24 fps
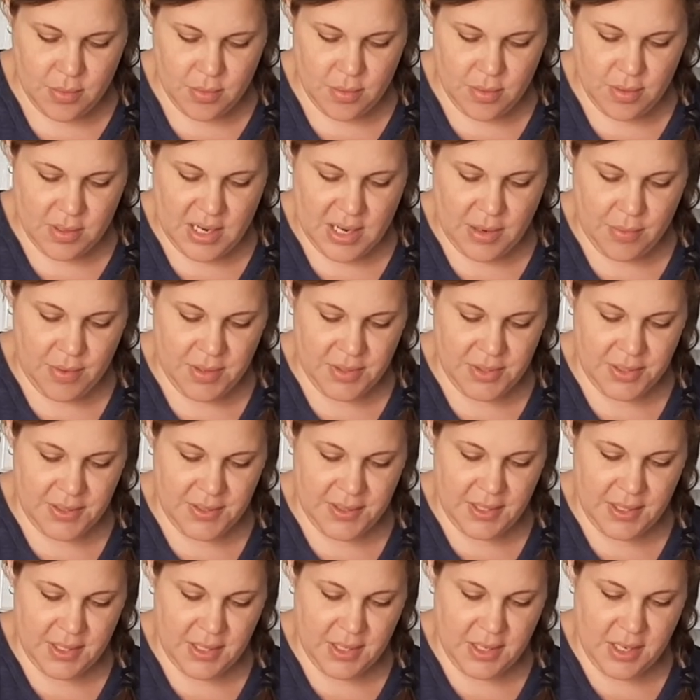Now we're just
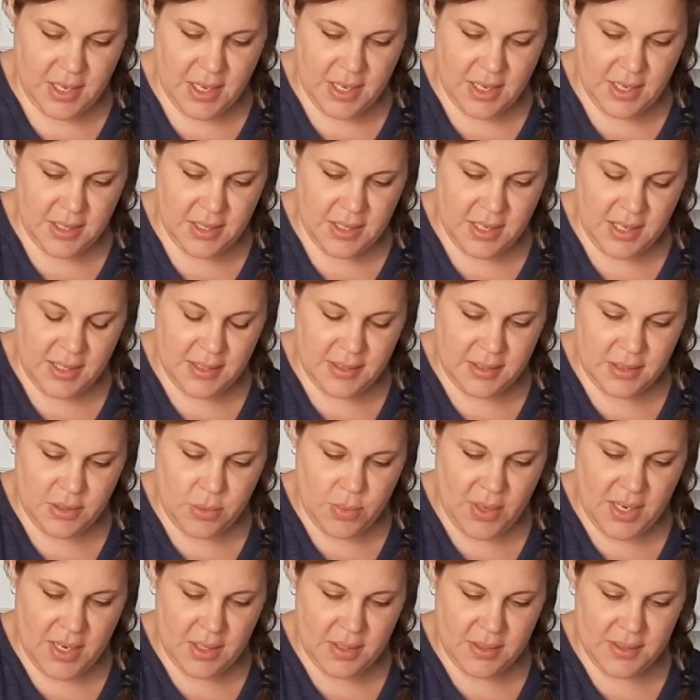going to cut nice
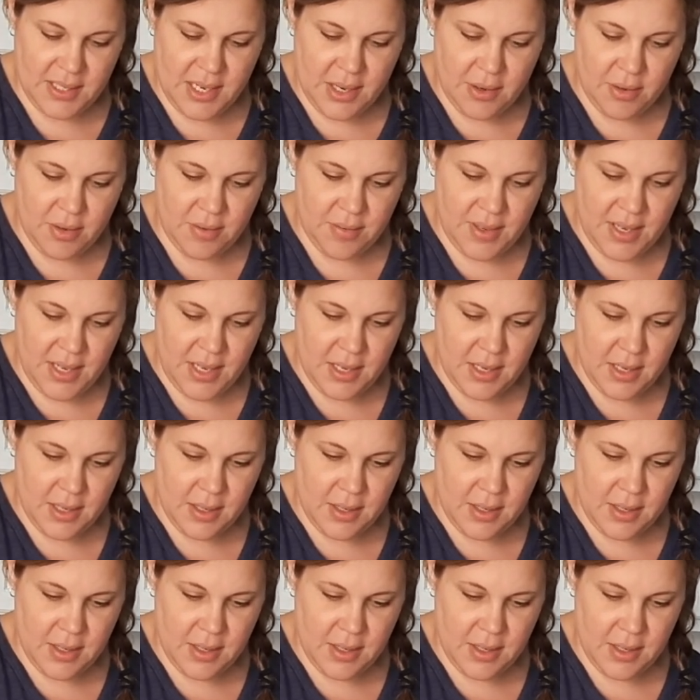squares out of it.